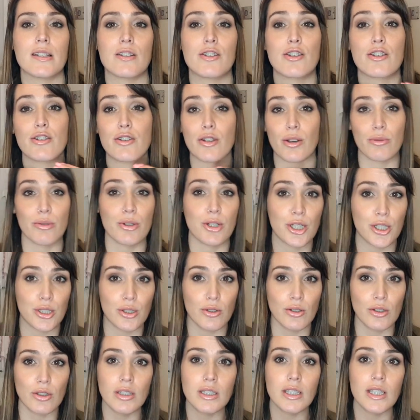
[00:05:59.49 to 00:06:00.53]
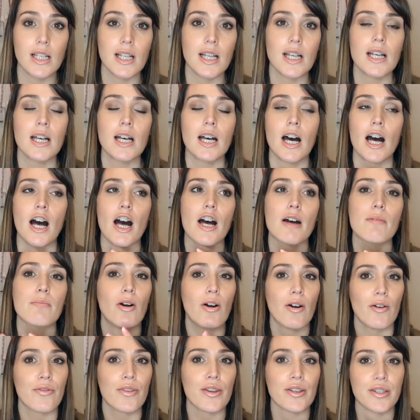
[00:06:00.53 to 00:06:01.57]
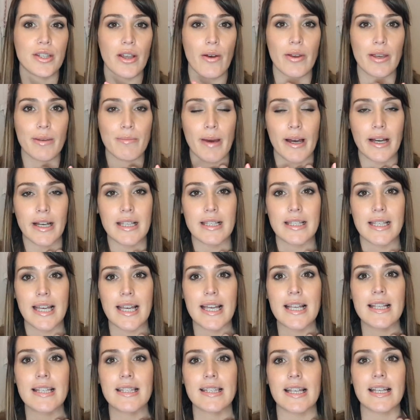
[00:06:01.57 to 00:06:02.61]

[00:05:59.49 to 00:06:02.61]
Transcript: social Um, of the sewing magazines.